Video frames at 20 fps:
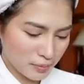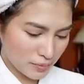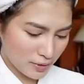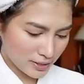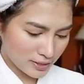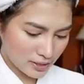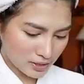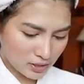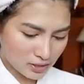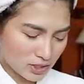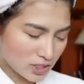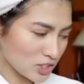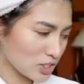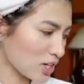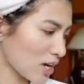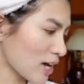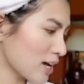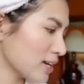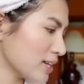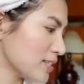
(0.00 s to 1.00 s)
Pwede ko na
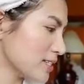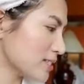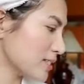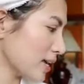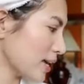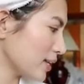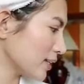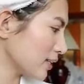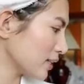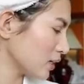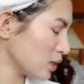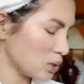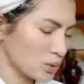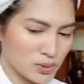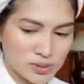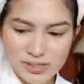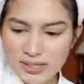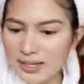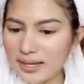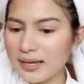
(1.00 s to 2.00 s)
siyang iset
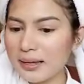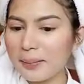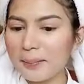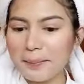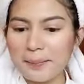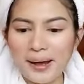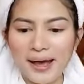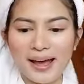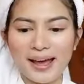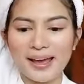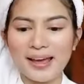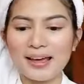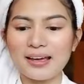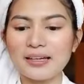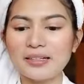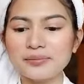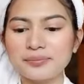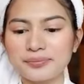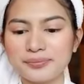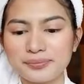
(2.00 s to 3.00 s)
using
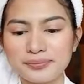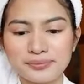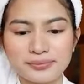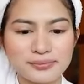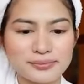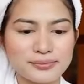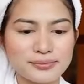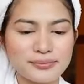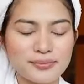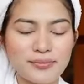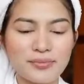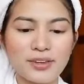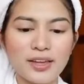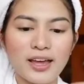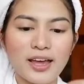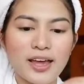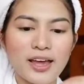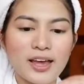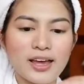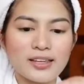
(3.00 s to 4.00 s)
my
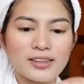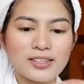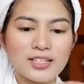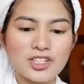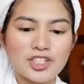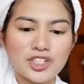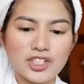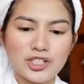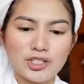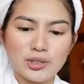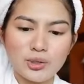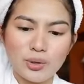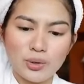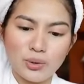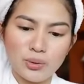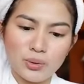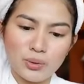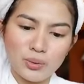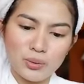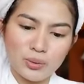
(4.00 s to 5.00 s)

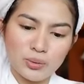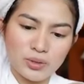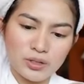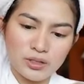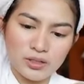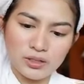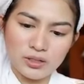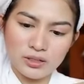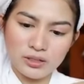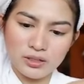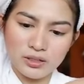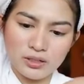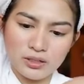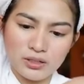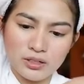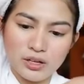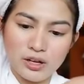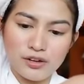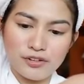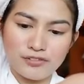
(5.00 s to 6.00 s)
Nishido
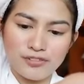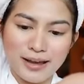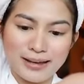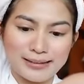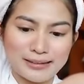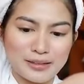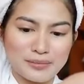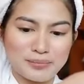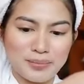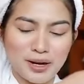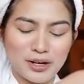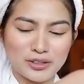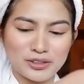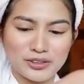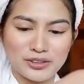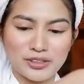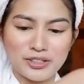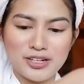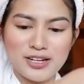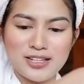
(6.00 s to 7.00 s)
Final
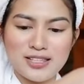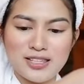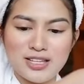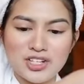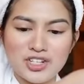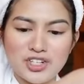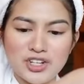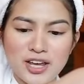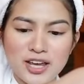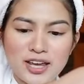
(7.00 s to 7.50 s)
Powder in the